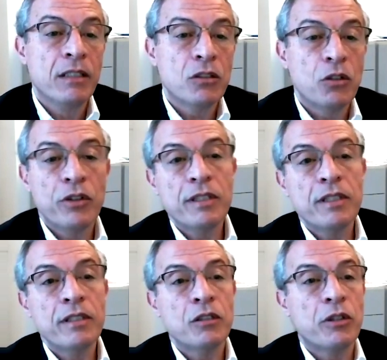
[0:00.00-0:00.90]
So this
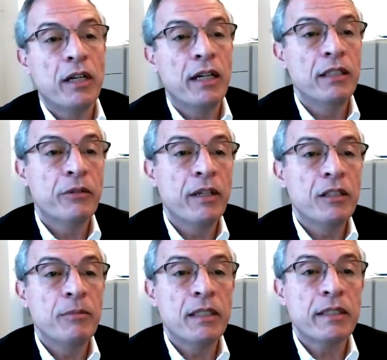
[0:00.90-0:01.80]
is a trial, a
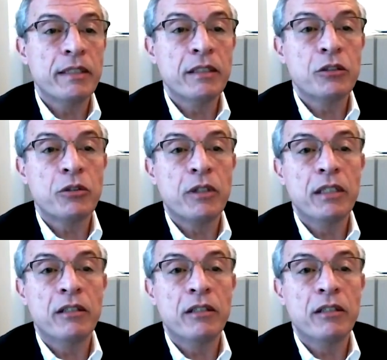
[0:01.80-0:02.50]
randomized clinical trial